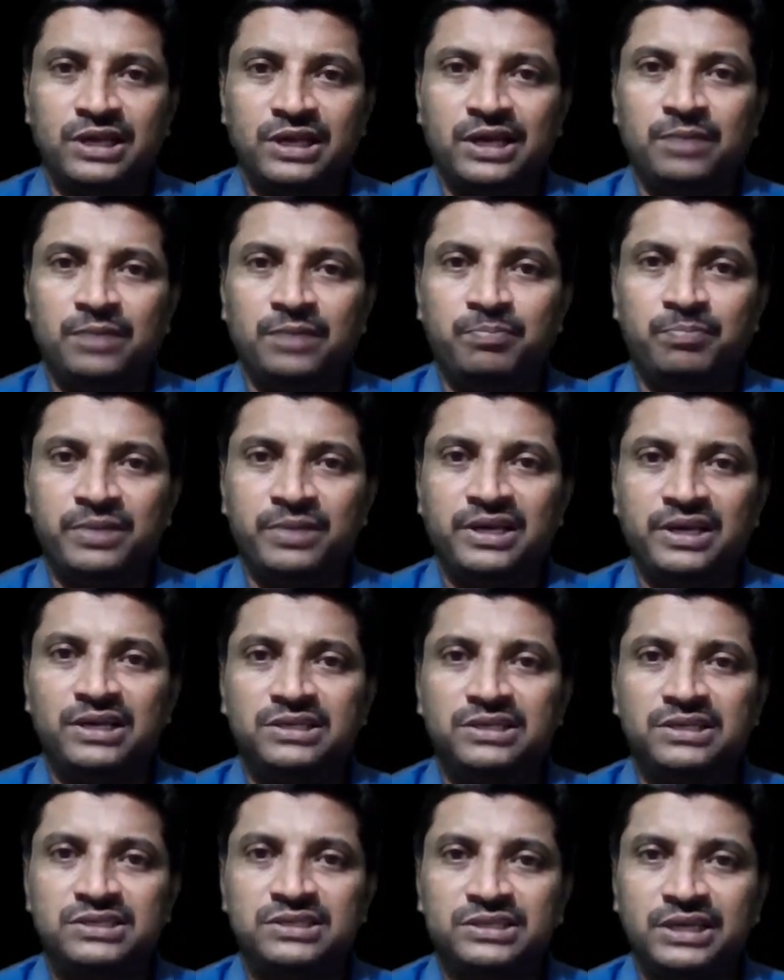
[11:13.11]
B,
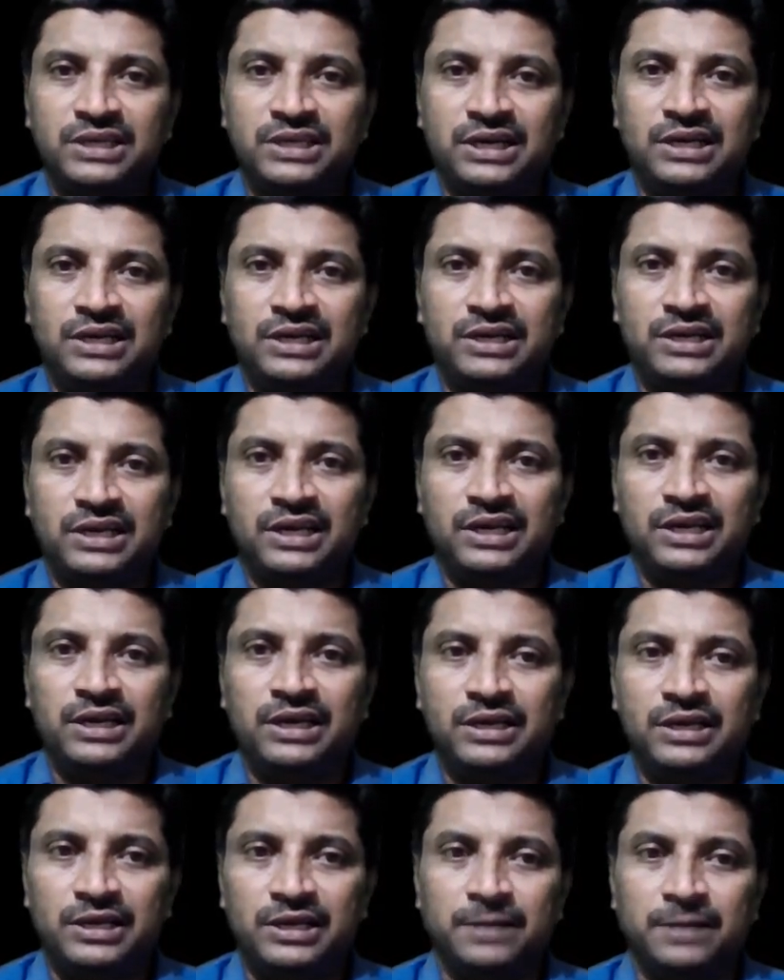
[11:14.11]
C, D,
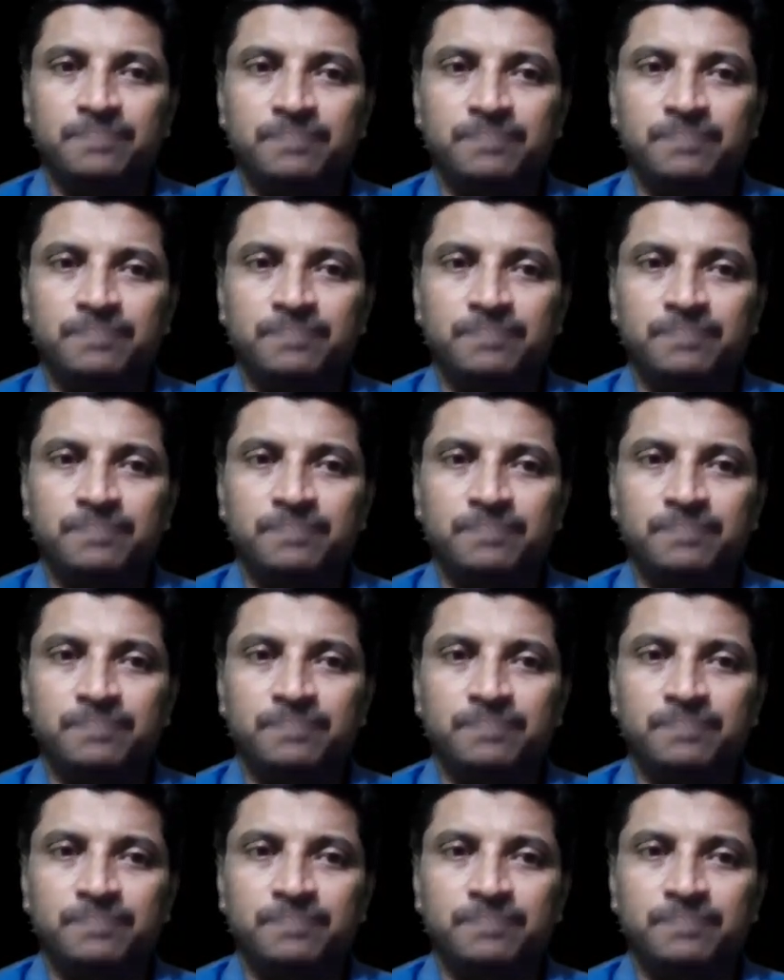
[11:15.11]
E,